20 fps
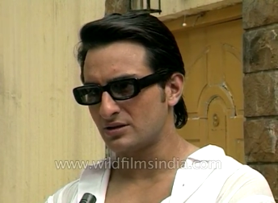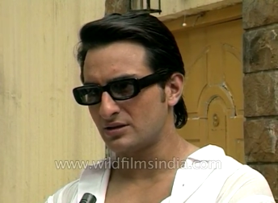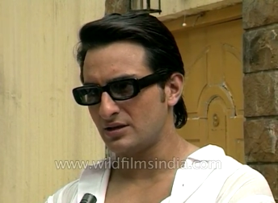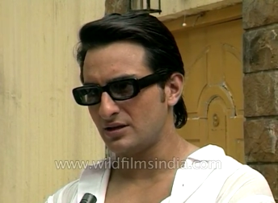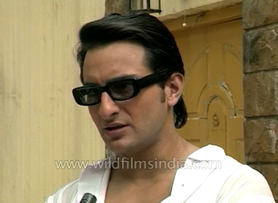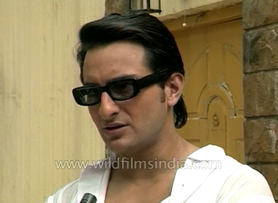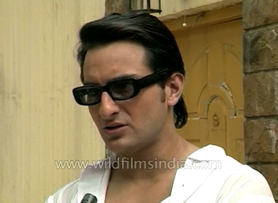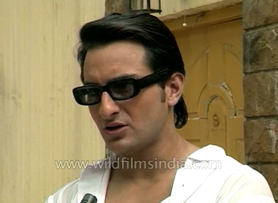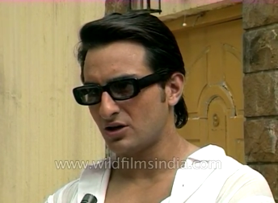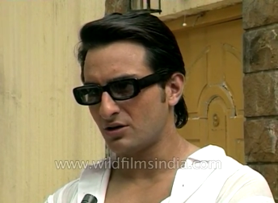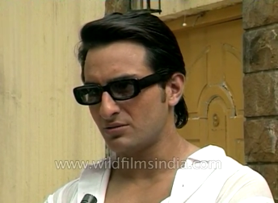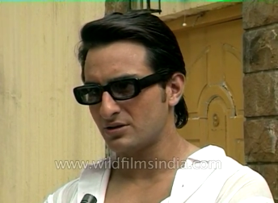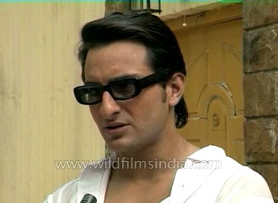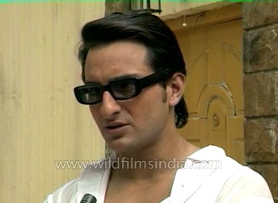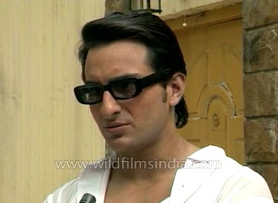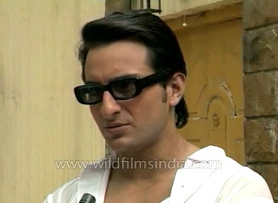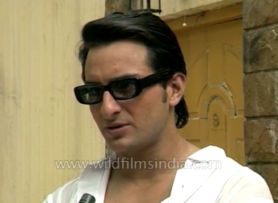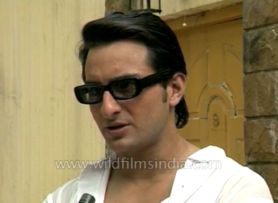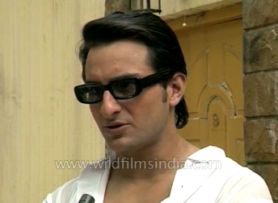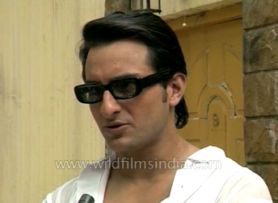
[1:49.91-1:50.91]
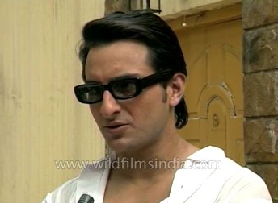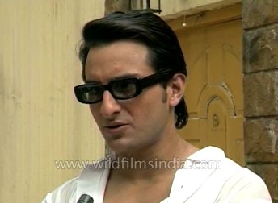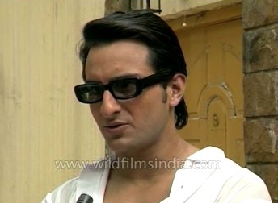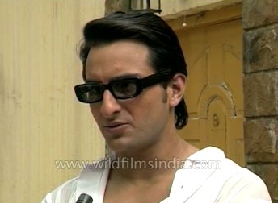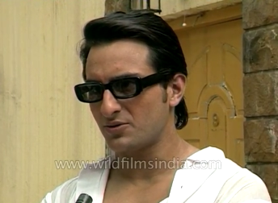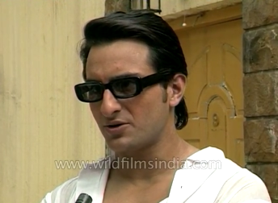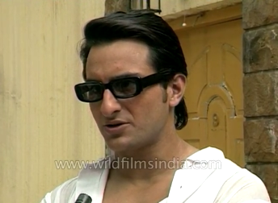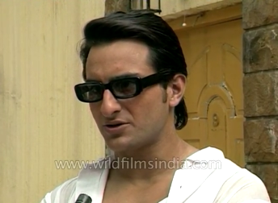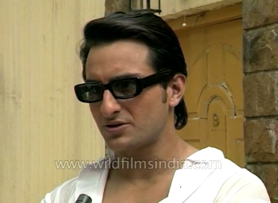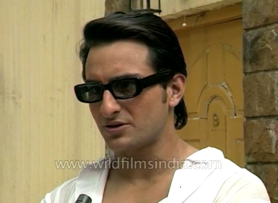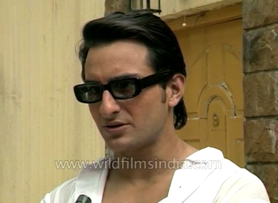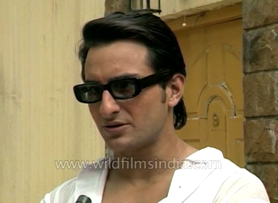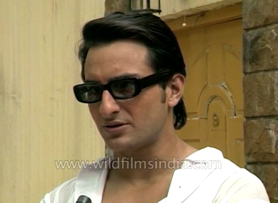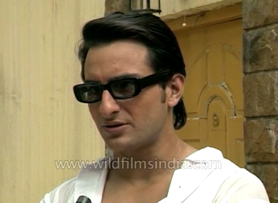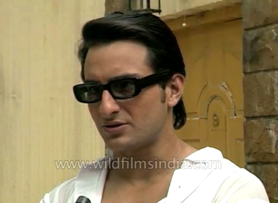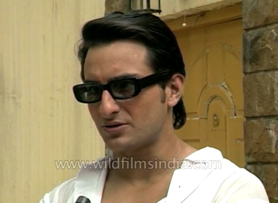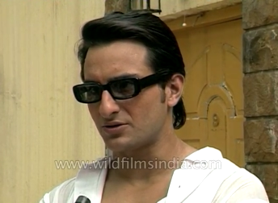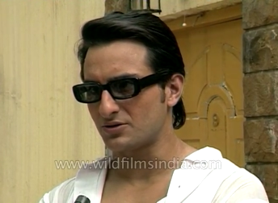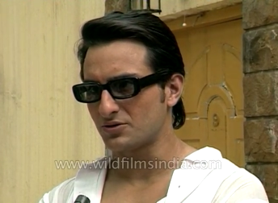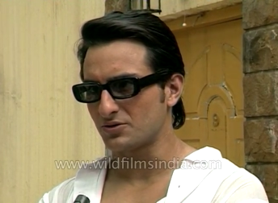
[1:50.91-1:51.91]
The job is to be told what you're
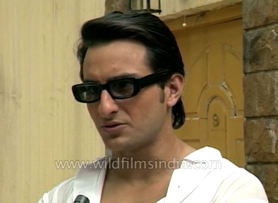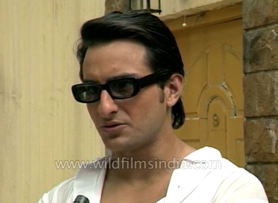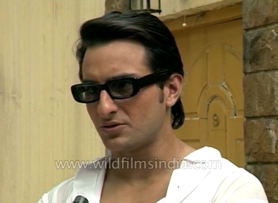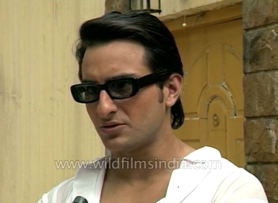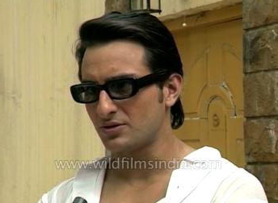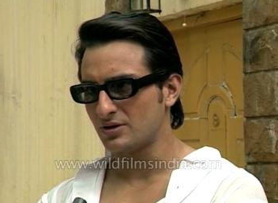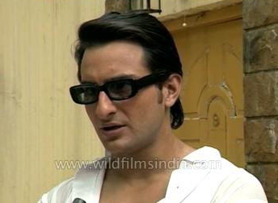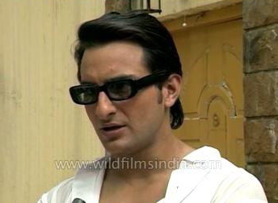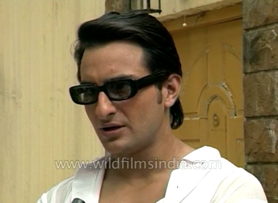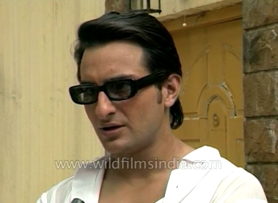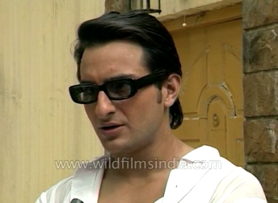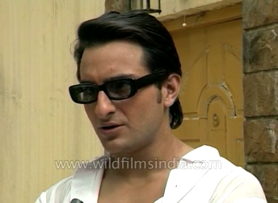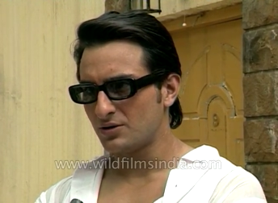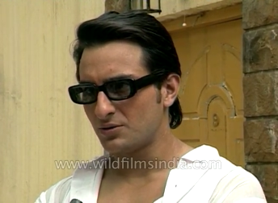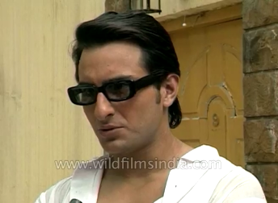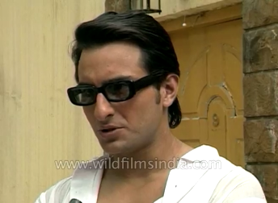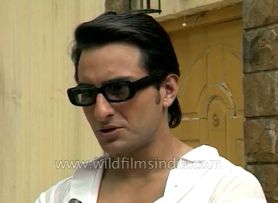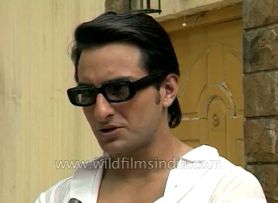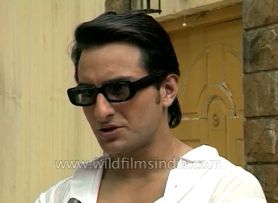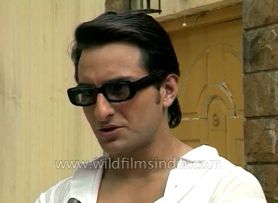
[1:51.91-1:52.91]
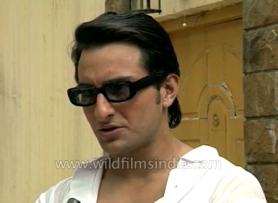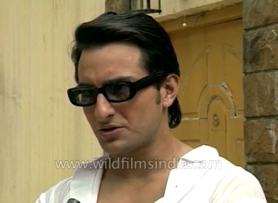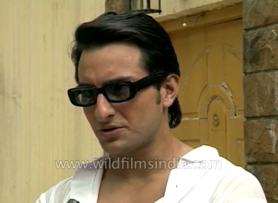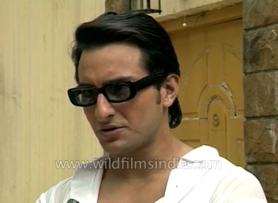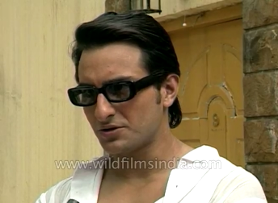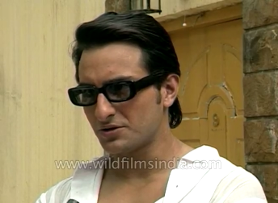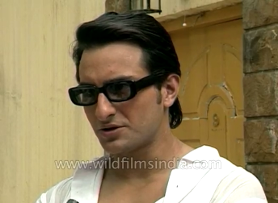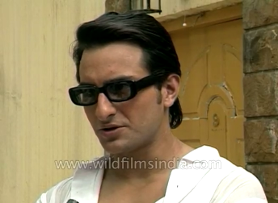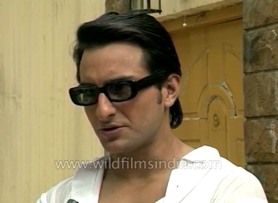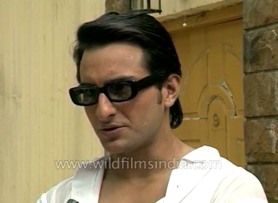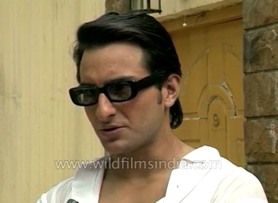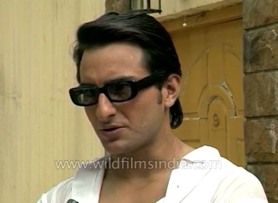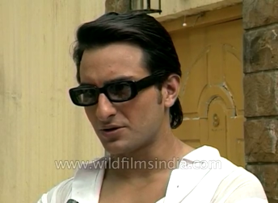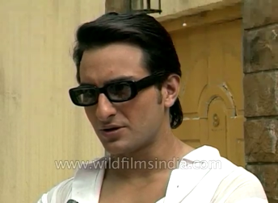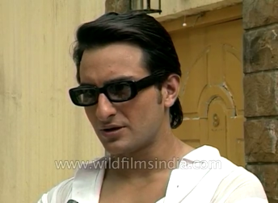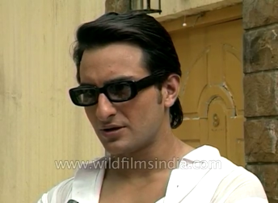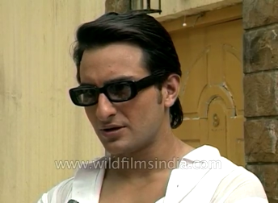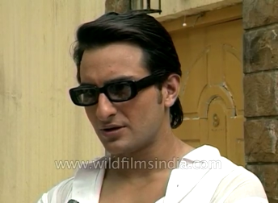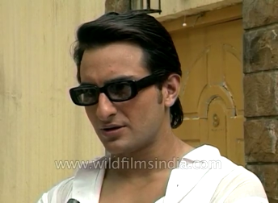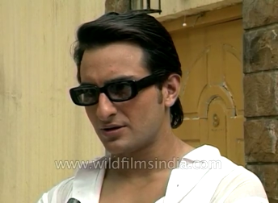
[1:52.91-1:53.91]
to do, what you're told to
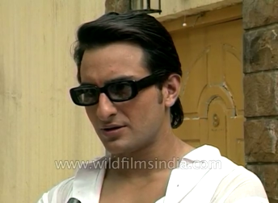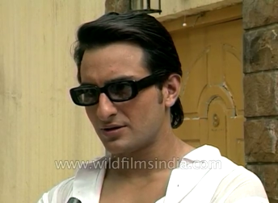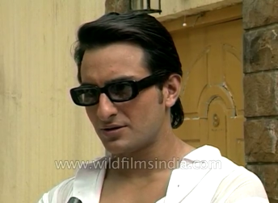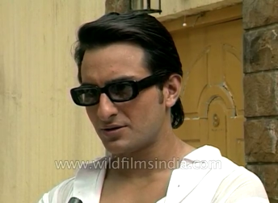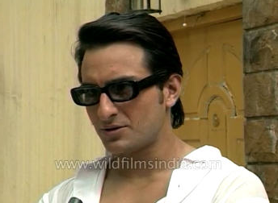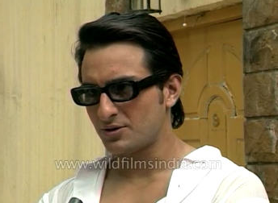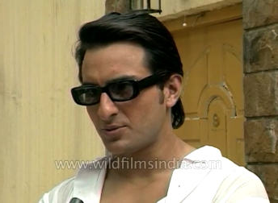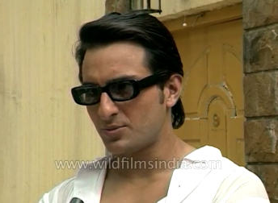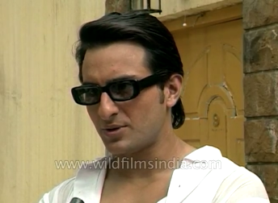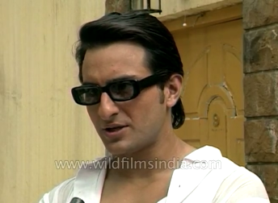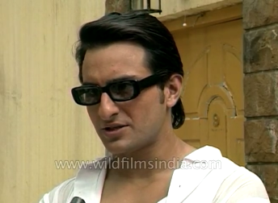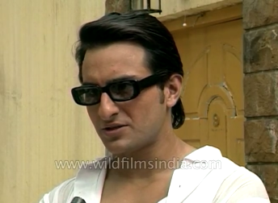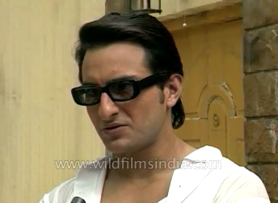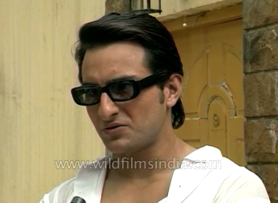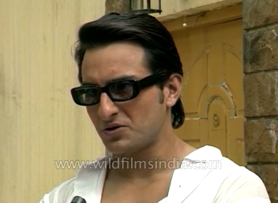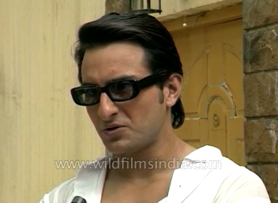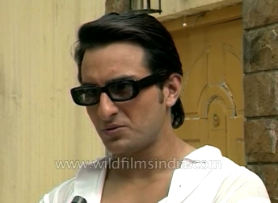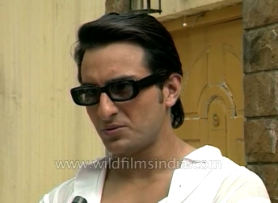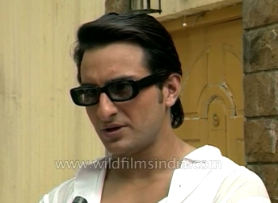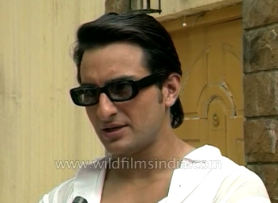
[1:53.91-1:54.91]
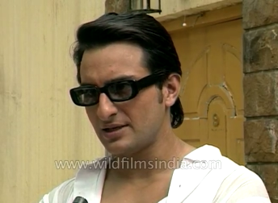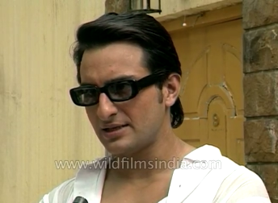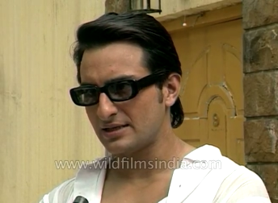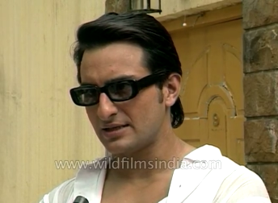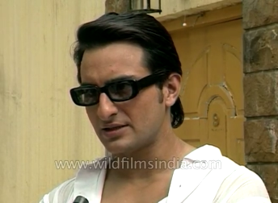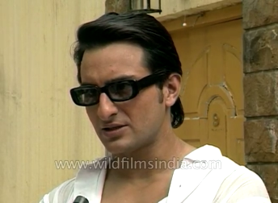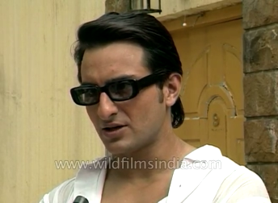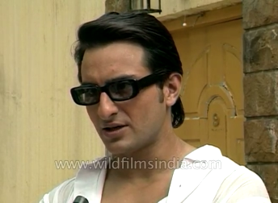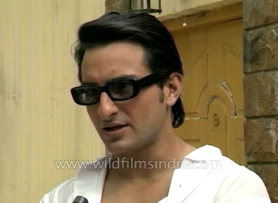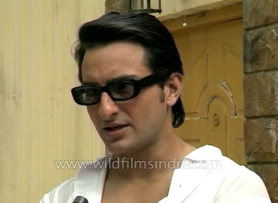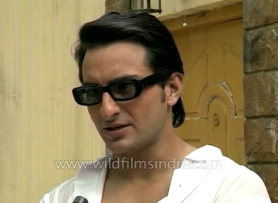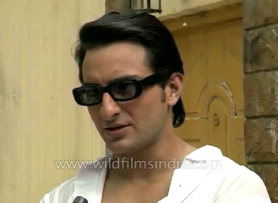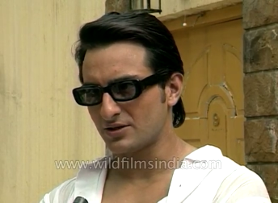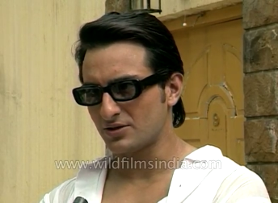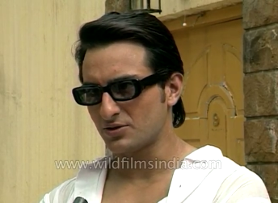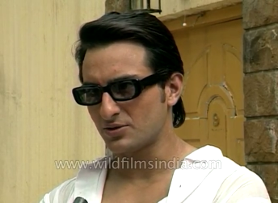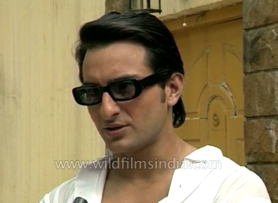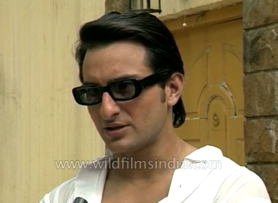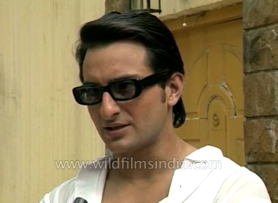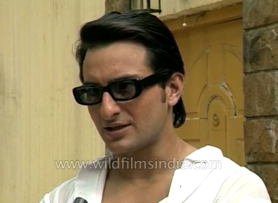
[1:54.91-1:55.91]
the best of your ability. It's got nothing
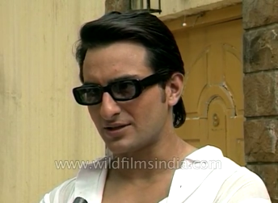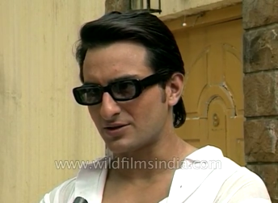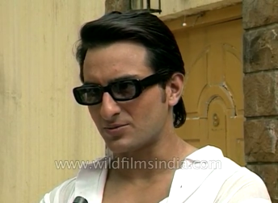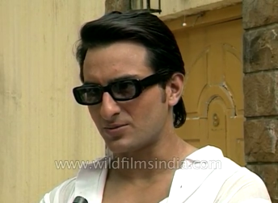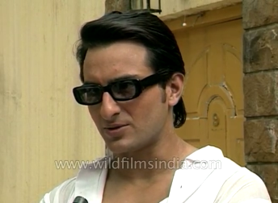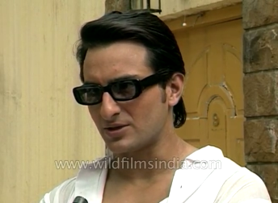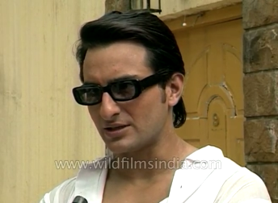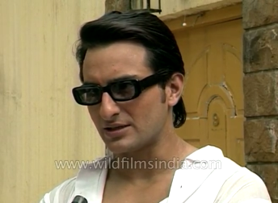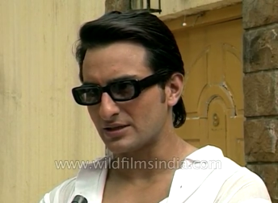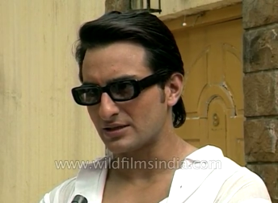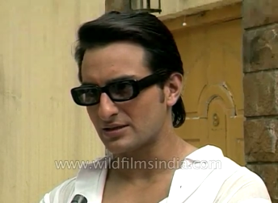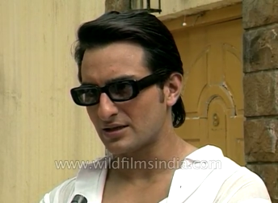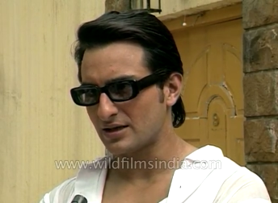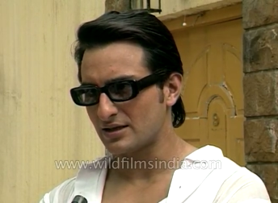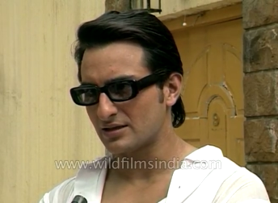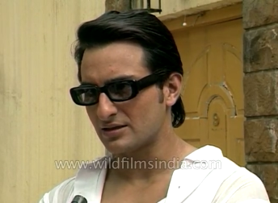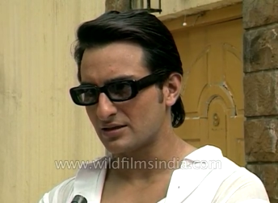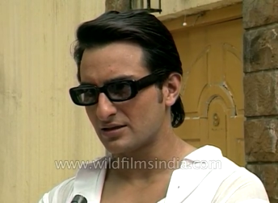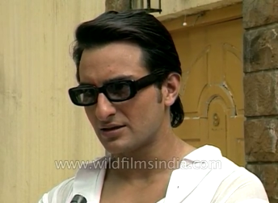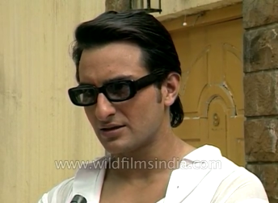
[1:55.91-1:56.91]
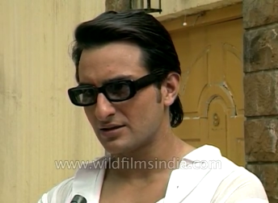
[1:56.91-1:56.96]
to do with sensibilities either.